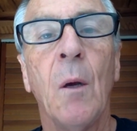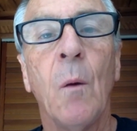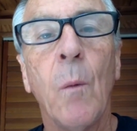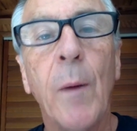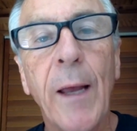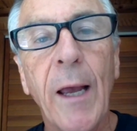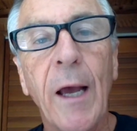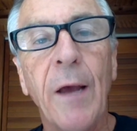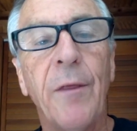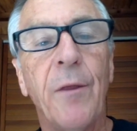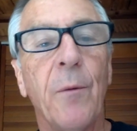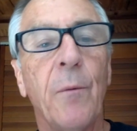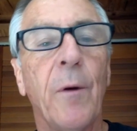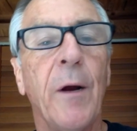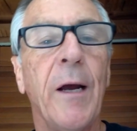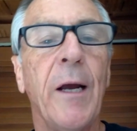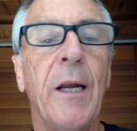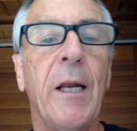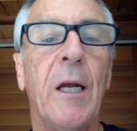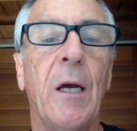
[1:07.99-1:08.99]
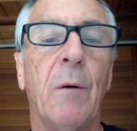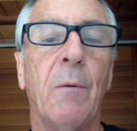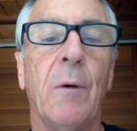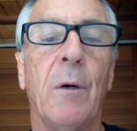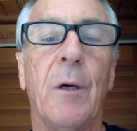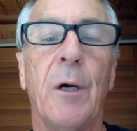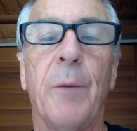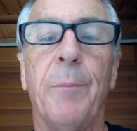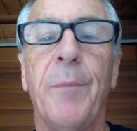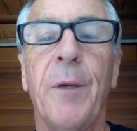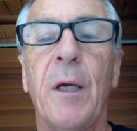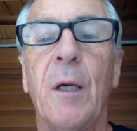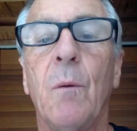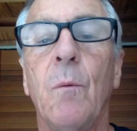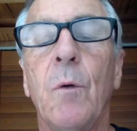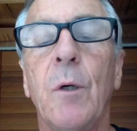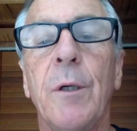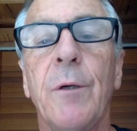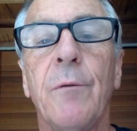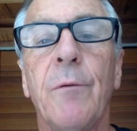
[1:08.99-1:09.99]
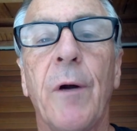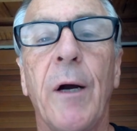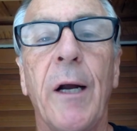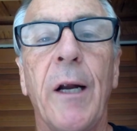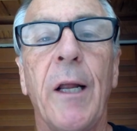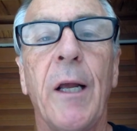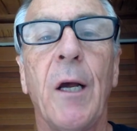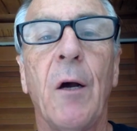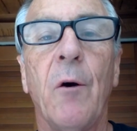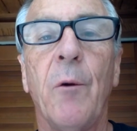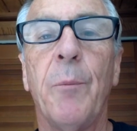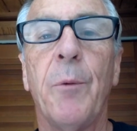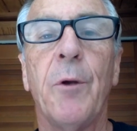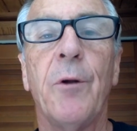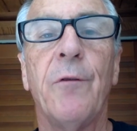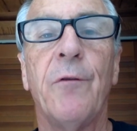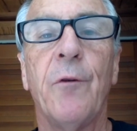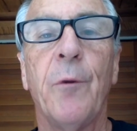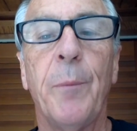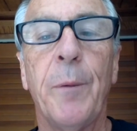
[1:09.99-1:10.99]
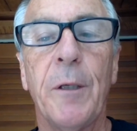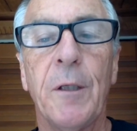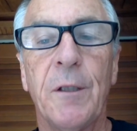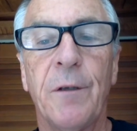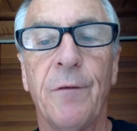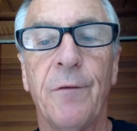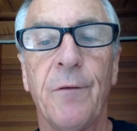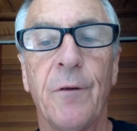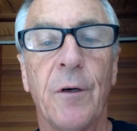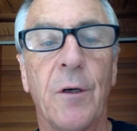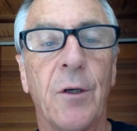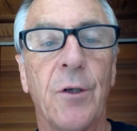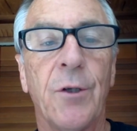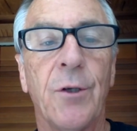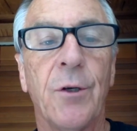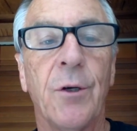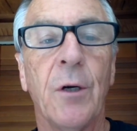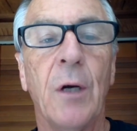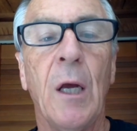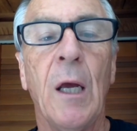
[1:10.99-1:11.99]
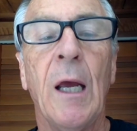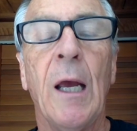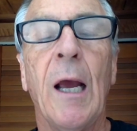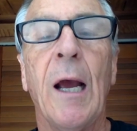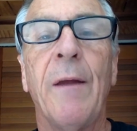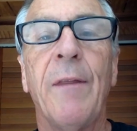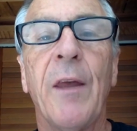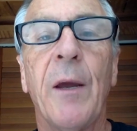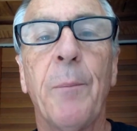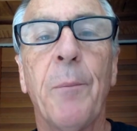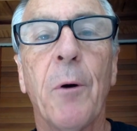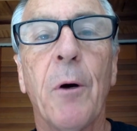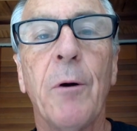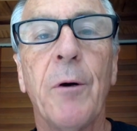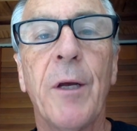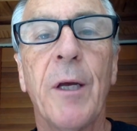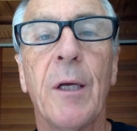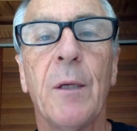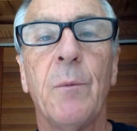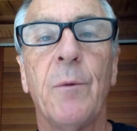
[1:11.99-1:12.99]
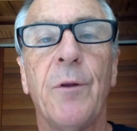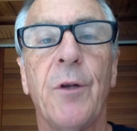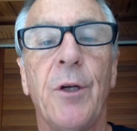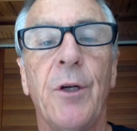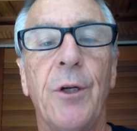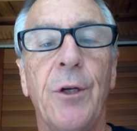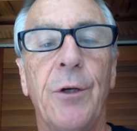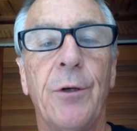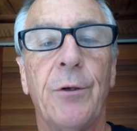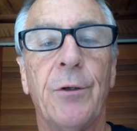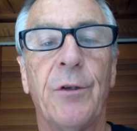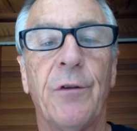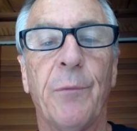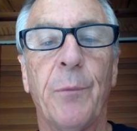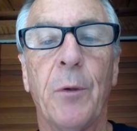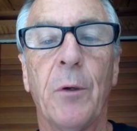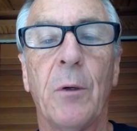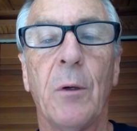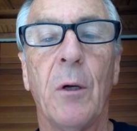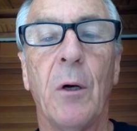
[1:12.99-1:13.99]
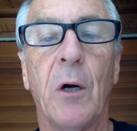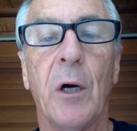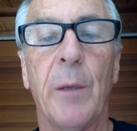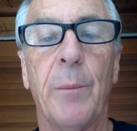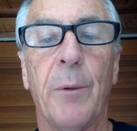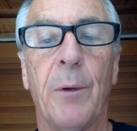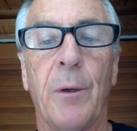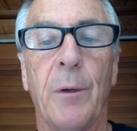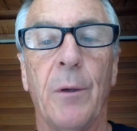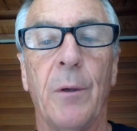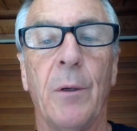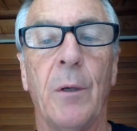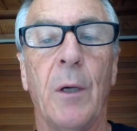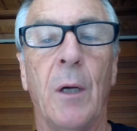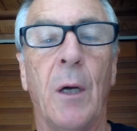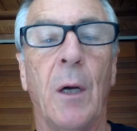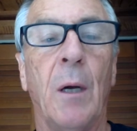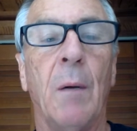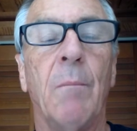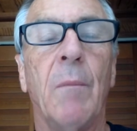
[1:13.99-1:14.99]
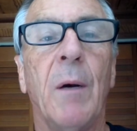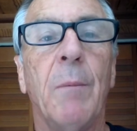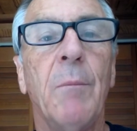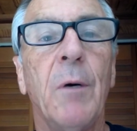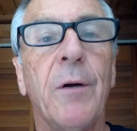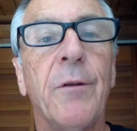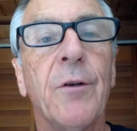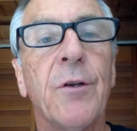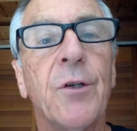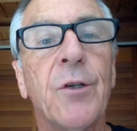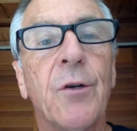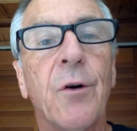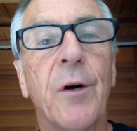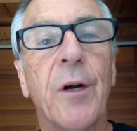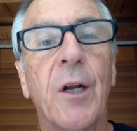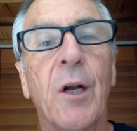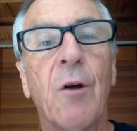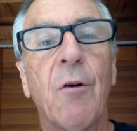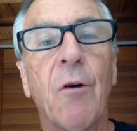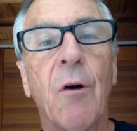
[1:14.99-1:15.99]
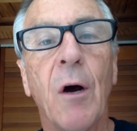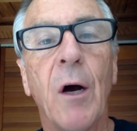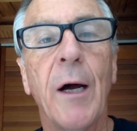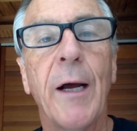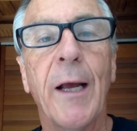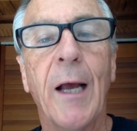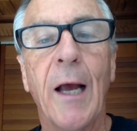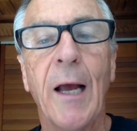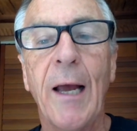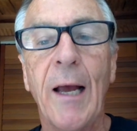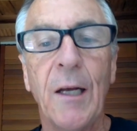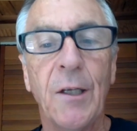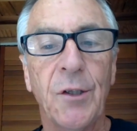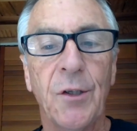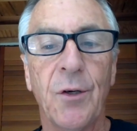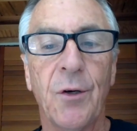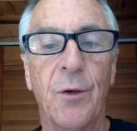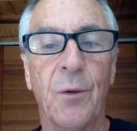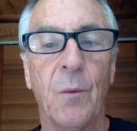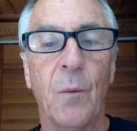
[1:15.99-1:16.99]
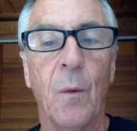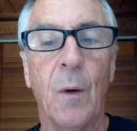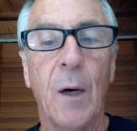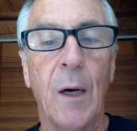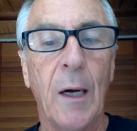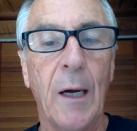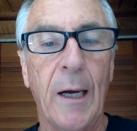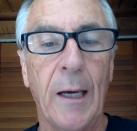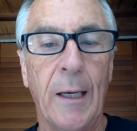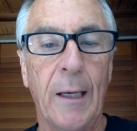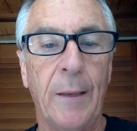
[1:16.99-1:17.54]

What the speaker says: We had the radio on, a big wooden radio, a beautiful piece of furniture, and they broke in with the news of Pearl Harbor. My mother started crying. I asked her why.